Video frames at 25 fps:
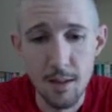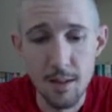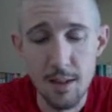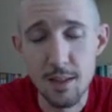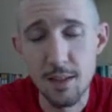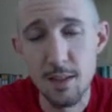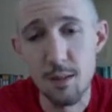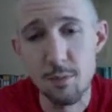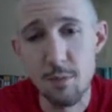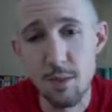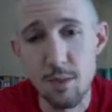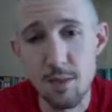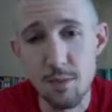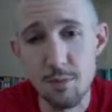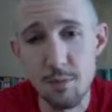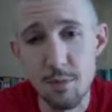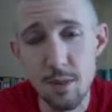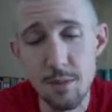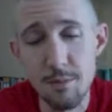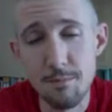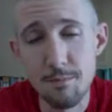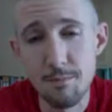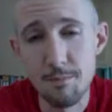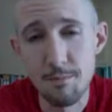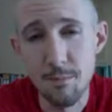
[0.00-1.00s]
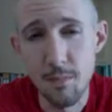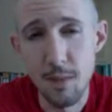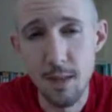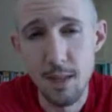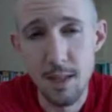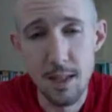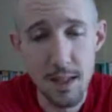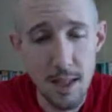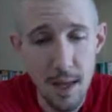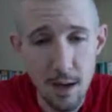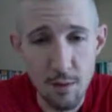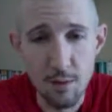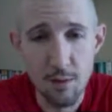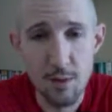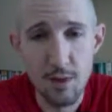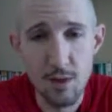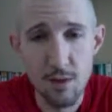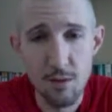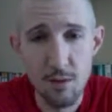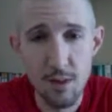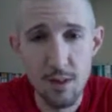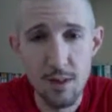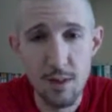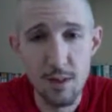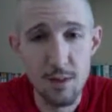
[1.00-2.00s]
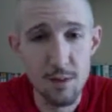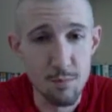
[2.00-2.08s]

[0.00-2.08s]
Neat thing about the spleen, it can regenerate.